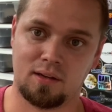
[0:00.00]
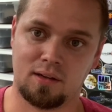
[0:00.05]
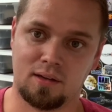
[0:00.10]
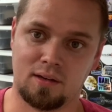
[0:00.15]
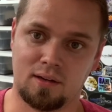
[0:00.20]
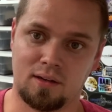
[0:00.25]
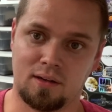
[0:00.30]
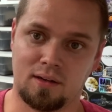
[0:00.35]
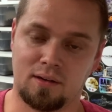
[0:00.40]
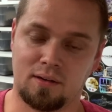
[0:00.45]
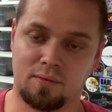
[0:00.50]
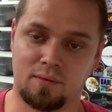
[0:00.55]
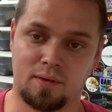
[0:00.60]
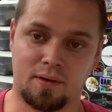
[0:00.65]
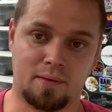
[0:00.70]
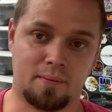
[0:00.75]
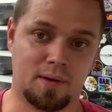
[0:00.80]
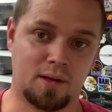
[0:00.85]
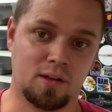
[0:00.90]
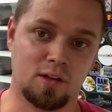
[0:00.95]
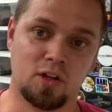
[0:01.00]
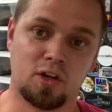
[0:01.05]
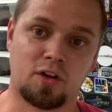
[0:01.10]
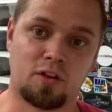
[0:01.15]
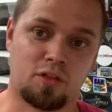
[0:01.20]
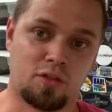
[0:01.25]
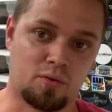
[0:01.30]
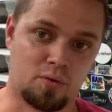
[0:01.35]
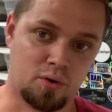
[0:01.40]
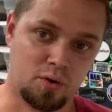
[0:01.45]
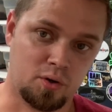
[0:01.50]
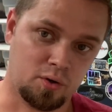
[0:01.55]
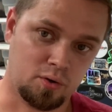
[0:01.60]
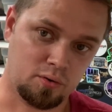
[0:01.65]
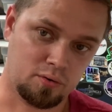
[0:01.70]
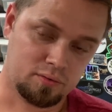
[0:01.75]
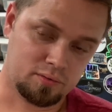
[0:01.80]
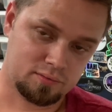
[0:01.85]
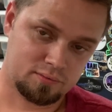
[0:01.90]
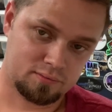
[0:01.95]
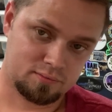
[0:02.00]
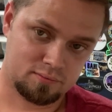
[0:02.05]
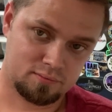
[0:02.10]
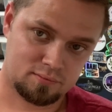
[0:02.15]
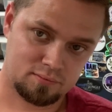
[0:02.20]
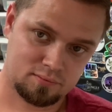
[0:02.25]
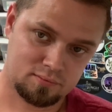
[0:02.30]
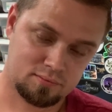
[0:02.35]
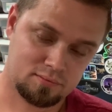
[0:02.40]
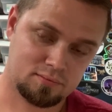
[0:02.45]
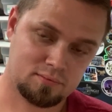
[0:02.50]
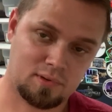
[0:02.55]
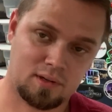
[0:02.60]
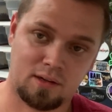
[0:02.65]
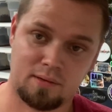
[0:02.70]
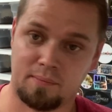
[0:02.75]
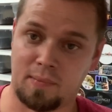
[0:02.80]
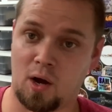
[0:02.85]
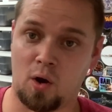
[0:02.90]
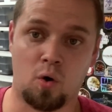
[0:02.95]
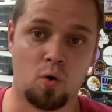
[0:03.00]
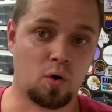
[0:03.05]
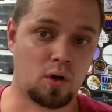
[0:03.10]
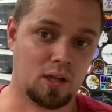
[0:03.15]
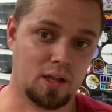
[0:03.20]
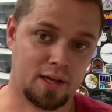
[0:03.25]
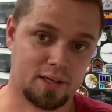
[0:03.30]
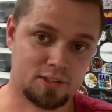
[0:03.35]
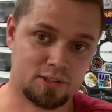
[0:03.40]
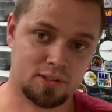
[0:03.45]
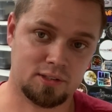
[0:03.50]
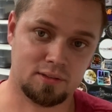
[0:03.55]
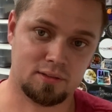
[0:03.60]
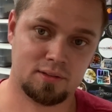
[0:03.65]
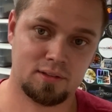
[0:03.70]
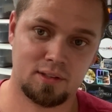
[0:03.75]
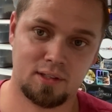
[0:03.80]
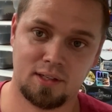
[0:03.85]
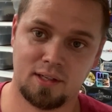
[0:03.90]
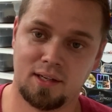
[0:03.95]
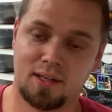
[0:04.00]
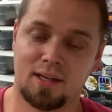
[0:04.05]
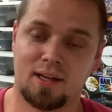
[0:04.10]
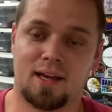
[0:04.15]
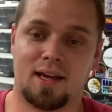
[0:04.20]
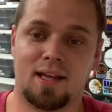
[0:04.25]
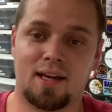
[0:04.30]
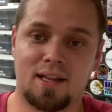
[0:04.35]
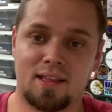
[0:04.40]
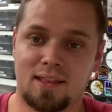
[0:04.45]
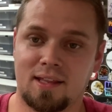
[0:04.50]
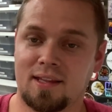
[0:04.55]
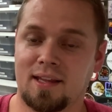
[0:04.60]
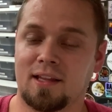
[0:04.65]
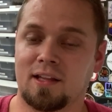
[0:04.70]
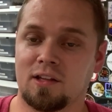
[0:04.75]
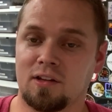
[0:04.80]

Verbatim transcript: uh, I'm gonna look through my whole collection, anything that